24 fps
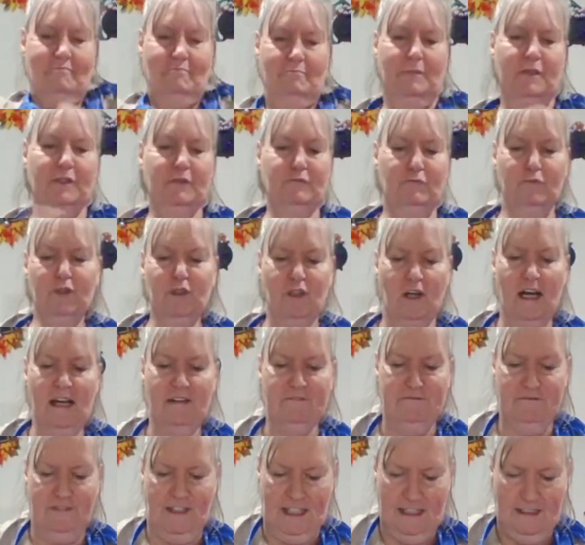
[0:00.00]
But we'll
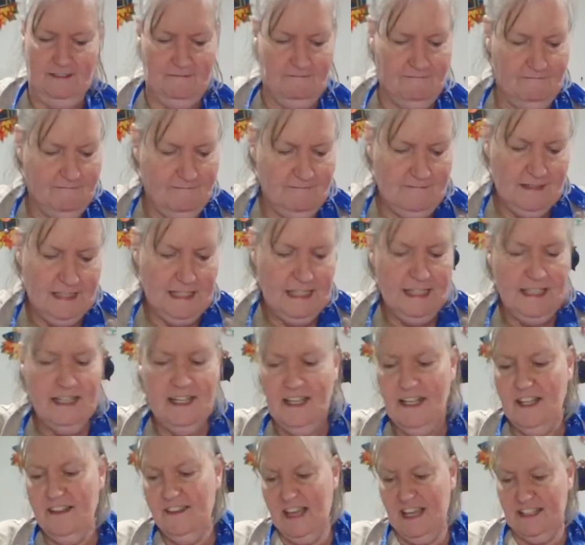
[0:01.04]
have fun.
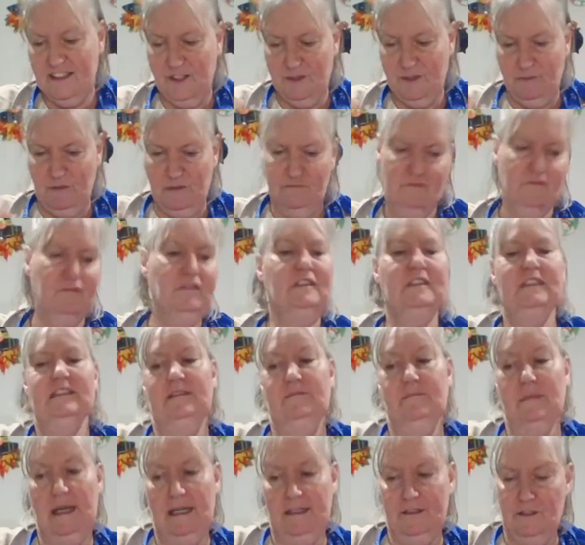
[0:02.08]
And that's what
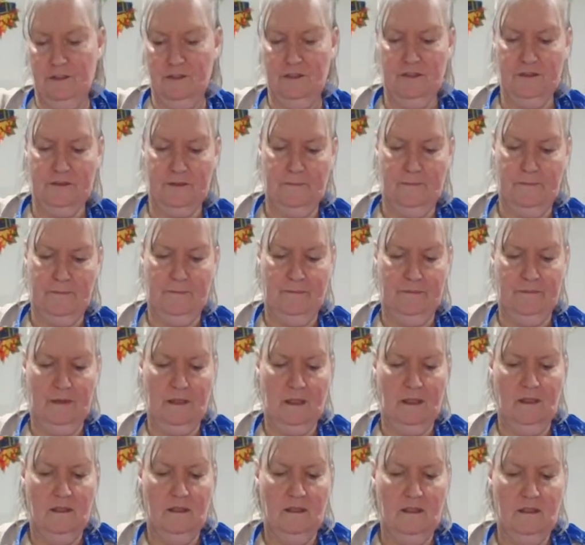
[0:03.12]
really matters.
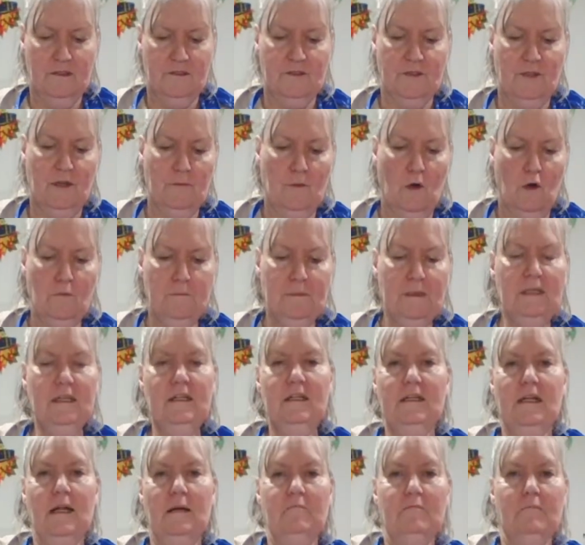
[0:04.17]
So I'm
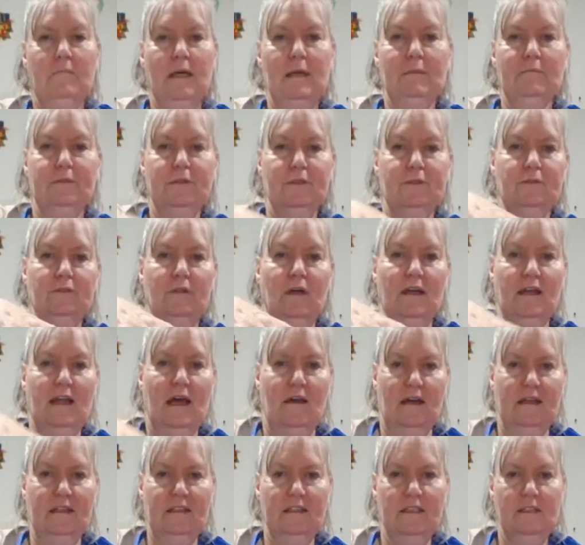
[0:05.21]
opening up my blue.
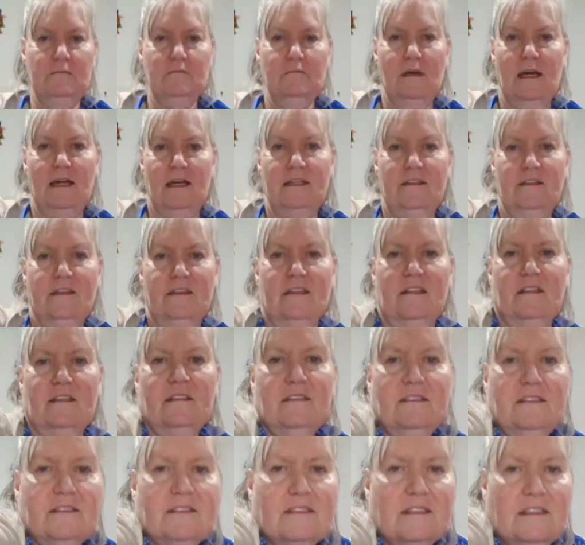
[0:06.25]
Now I keep my things